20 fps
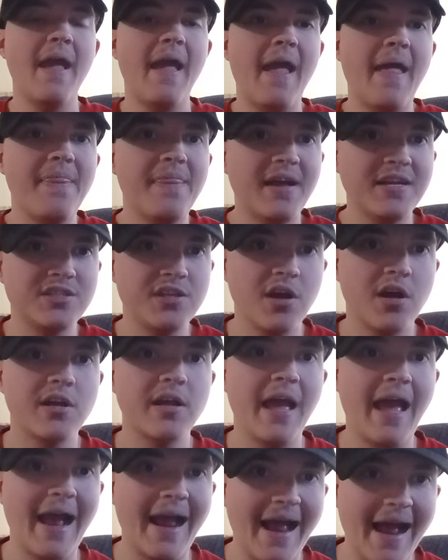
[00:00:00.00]
And that she
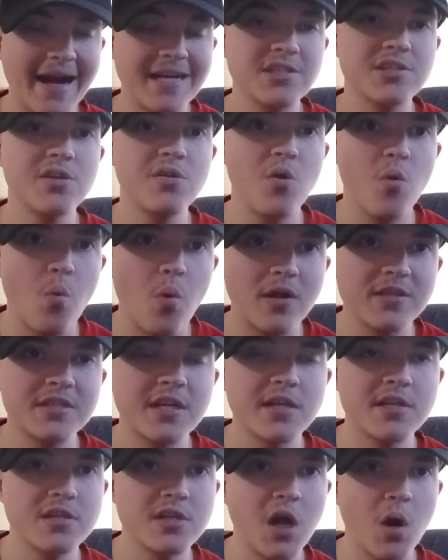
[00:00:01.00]
actually wants to
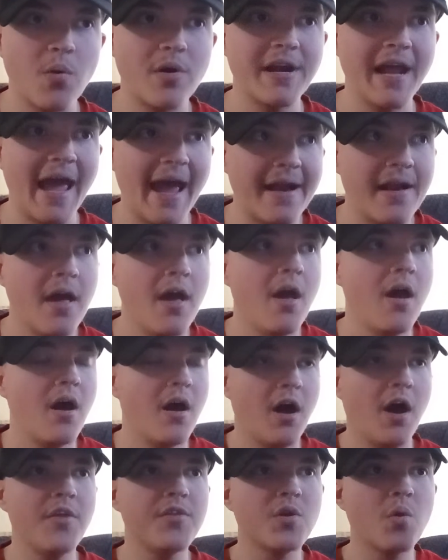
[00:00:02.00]
get to know her dad.
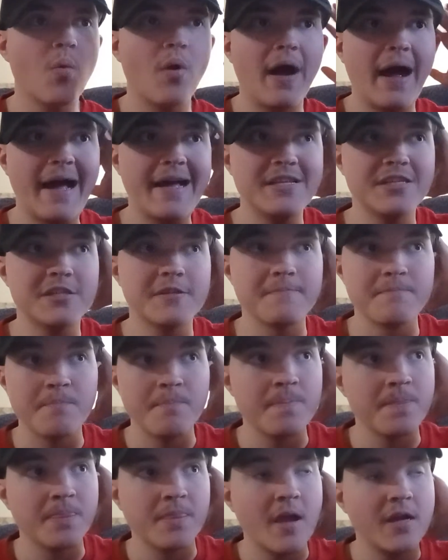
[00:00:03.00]
Otherwise,
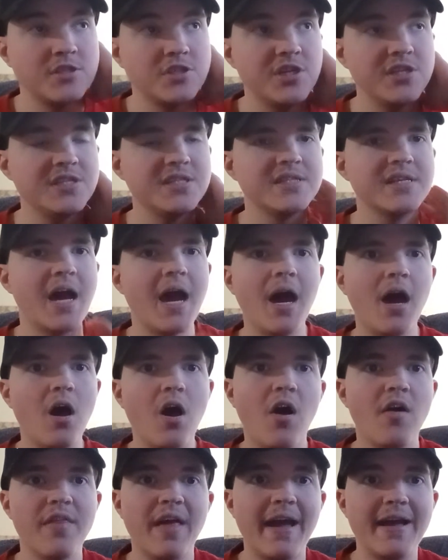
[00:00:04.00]
she's not
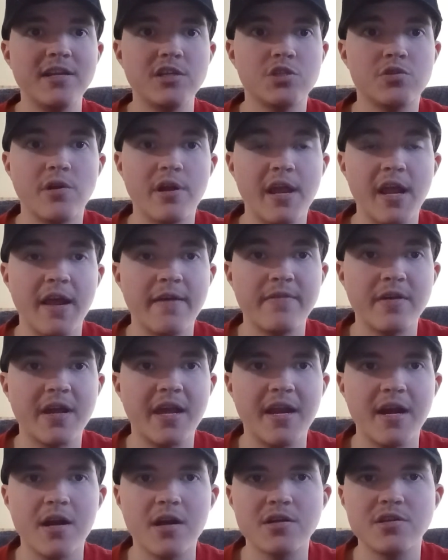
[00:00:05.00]
all that intriguing of a
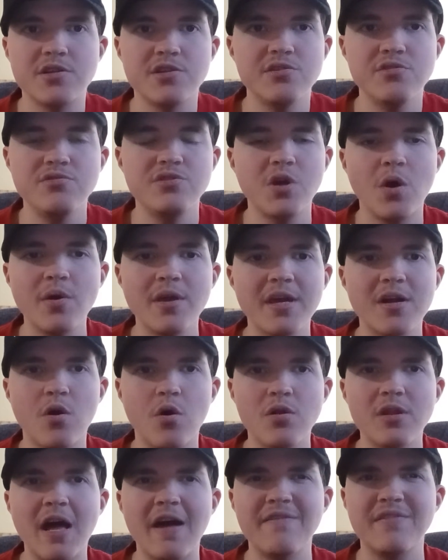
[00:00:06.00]
character. You don't get a
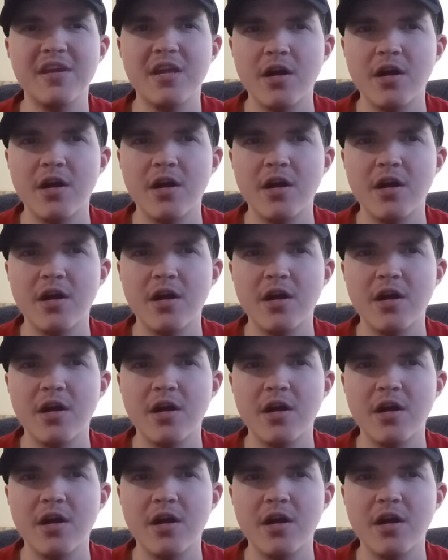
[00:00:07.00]
whole lot of